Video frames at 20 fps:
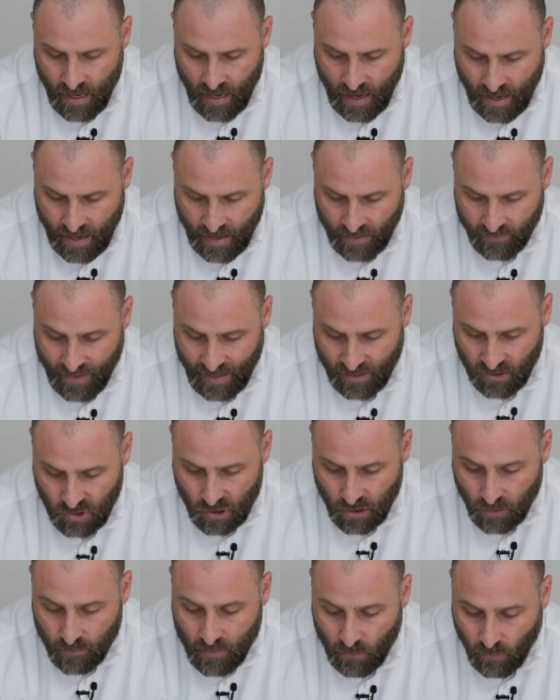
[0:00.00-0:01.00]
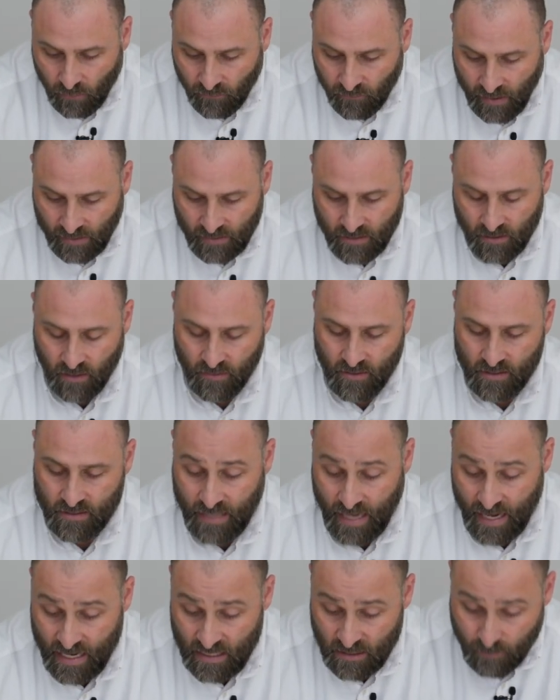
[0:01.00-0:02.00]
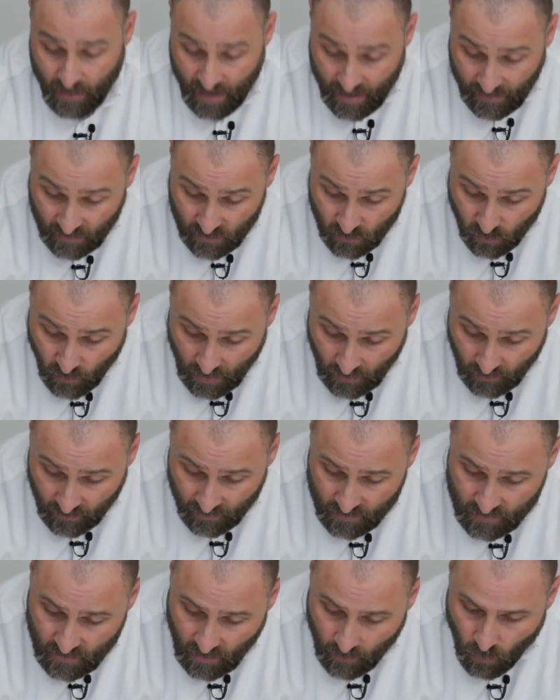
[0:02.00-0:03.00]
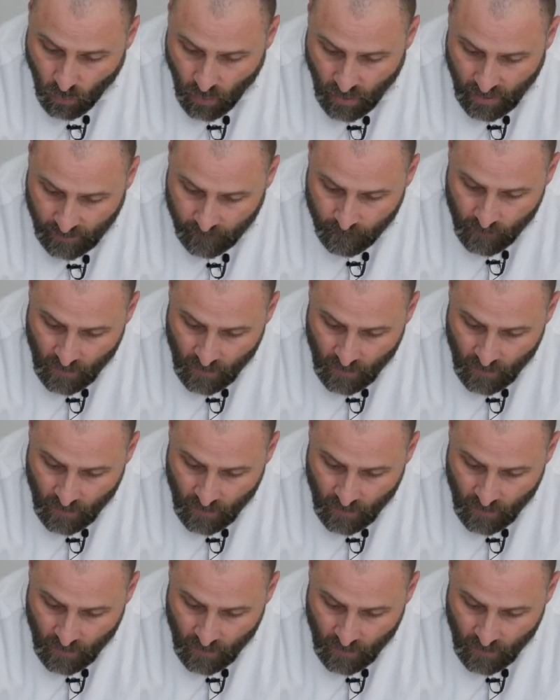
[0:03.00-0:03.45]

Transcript: and that should be reflected on this case back as well in some way.